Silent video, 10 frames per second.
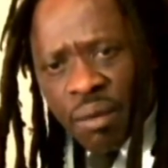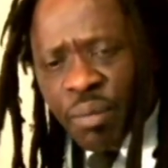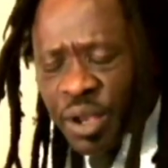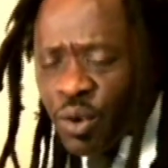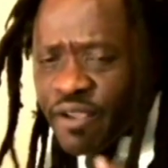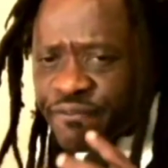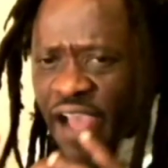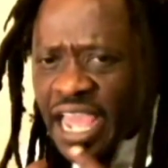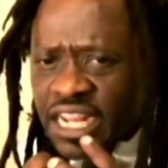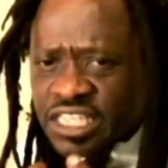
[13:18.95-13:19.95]
but we
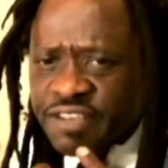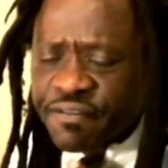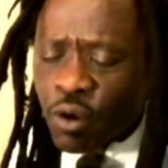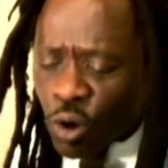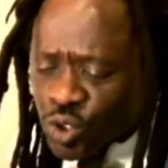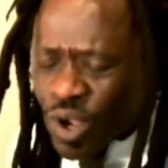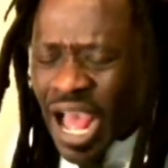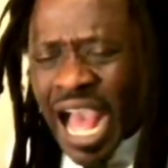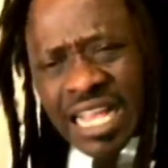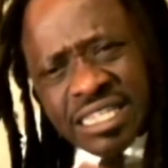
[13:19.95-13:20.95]
find it difficult to
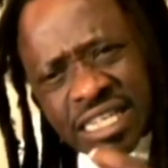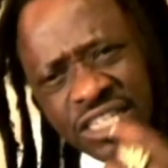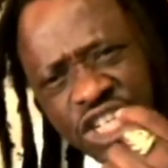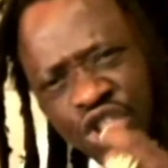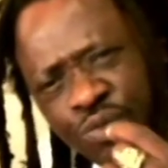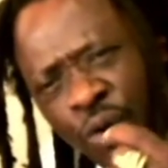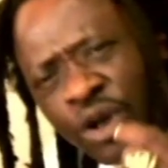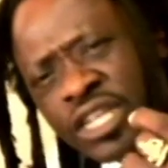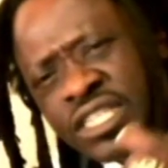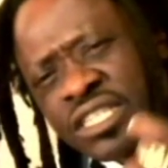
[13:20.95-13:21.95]
access the
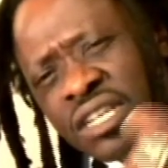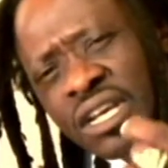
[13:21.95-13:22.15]
smallest